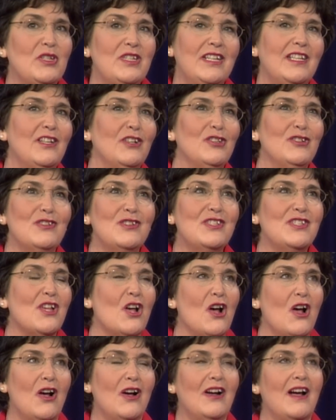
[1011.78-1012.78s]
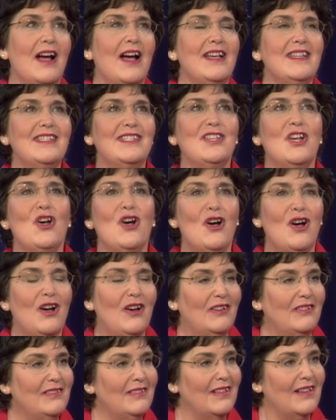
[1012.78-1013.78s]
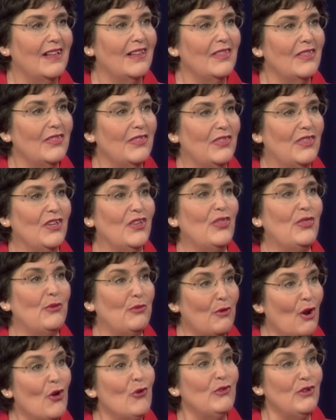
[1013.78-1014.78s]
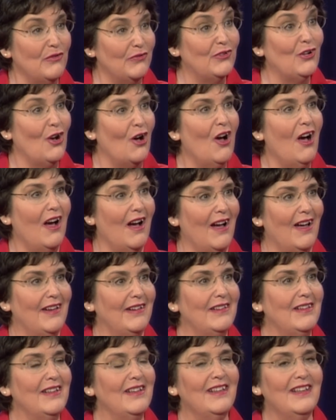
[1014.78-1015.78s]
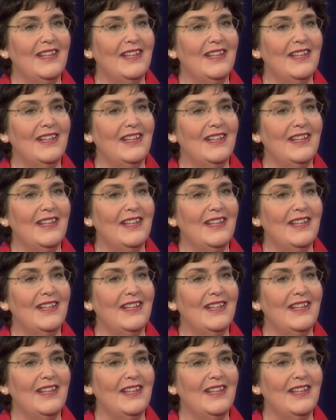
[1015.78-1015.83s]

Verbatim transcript: particular song, I saw the throne of God